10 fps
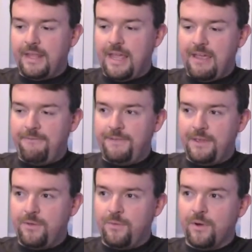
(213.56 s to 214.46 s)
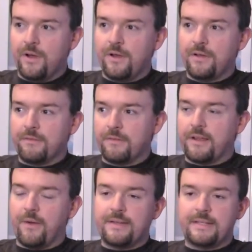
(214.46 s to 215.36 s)
if you were
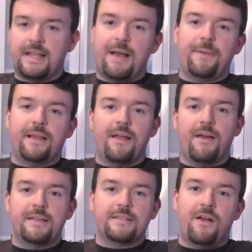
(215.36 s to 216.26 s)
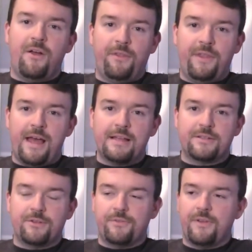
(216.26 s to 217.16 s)
going to capitalise on that
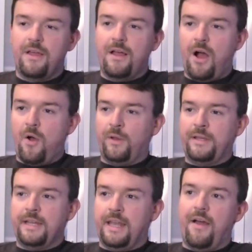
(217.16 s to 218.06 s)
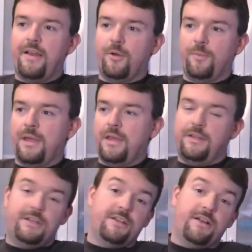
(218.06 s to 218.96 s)
sort of hole in your lineup.
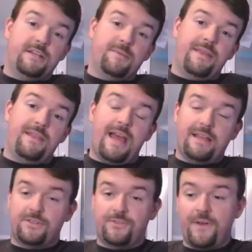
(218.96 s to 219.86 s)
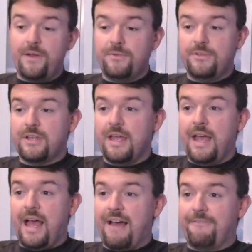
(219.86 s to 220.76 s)
You decided to make the Nexus phones
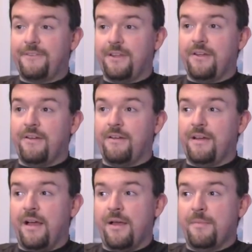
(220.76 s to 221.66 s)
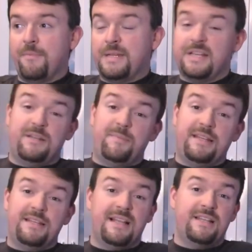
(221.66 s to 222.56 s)
after potentially being
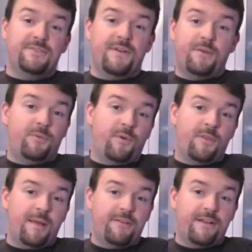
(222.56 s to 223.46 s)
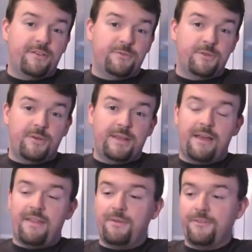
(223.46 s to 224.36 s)
dissatisfied with what the manufacturers were doing
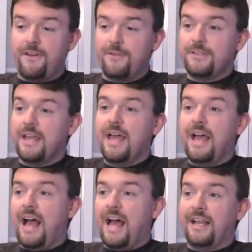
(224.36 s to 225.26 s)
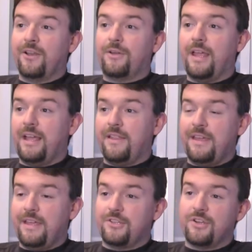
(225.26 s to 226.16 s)
out there with the phones, and looking at
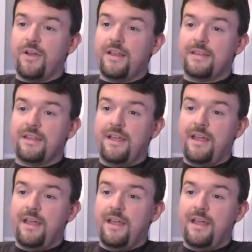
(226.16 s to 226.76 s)
the giant